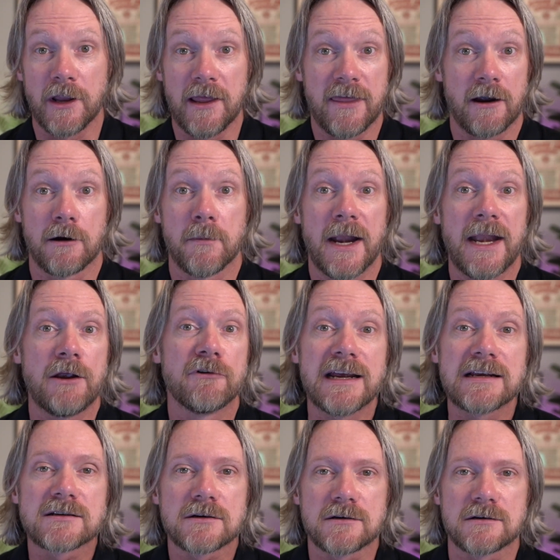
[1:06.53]
There are many
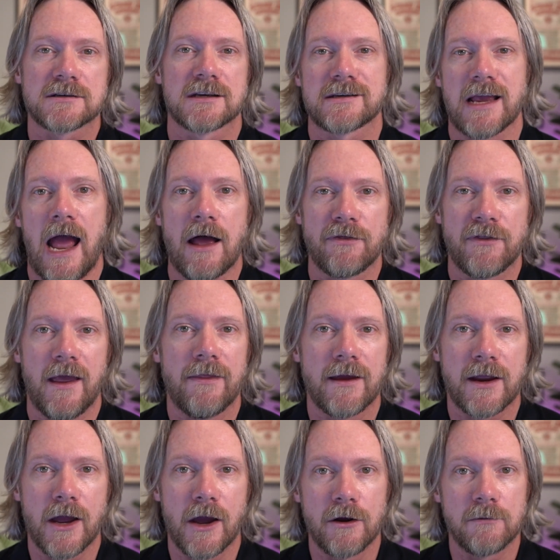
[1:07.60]
resources out there that
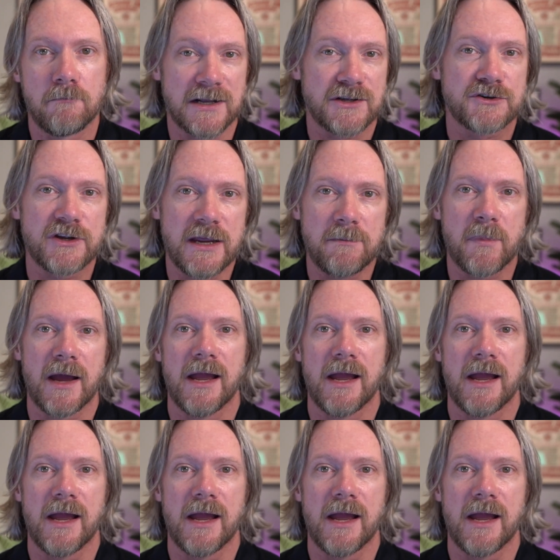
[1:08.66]
go much deeper